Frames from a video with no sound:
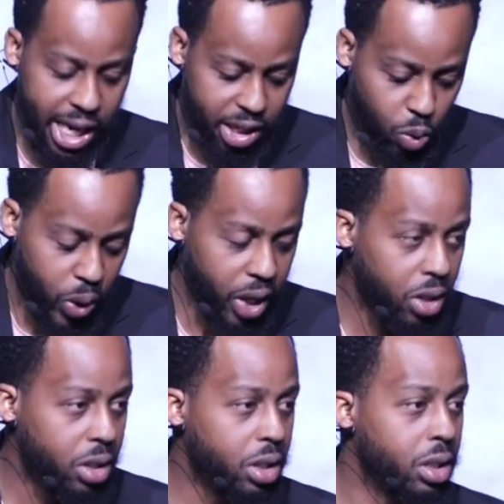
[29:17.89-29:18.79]
take the
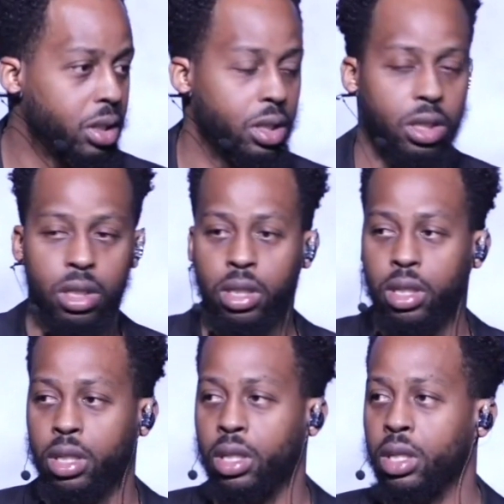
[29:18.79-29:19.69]

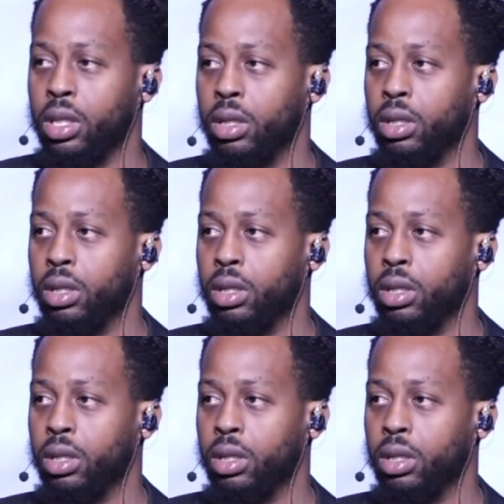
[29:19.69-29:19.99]
wheel.